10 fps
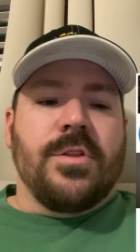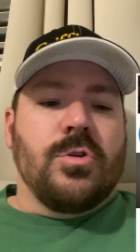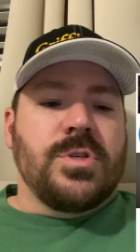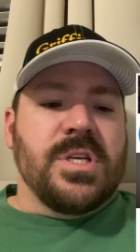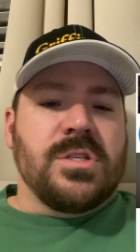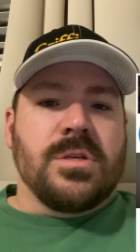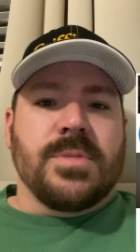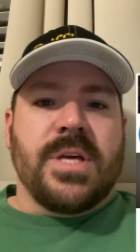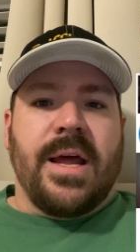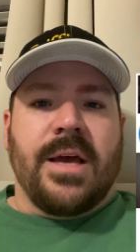those systems
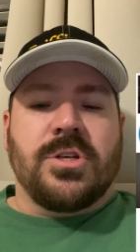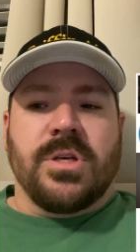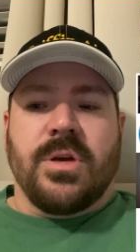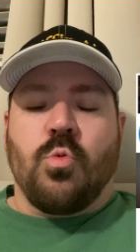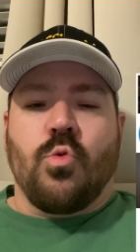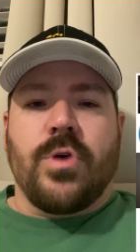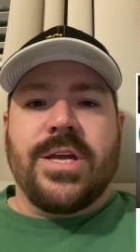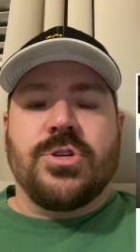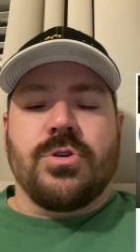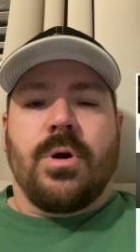can actually
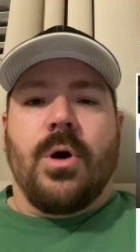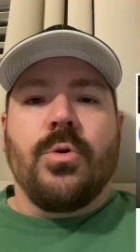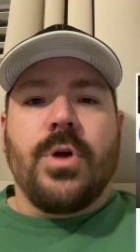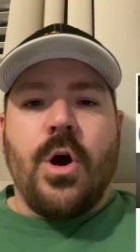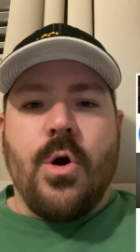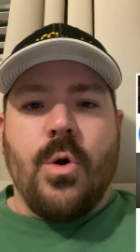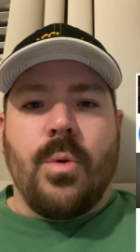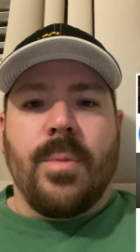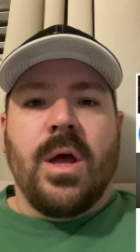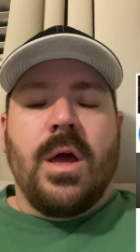read your own
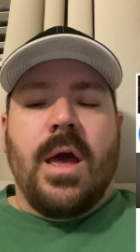home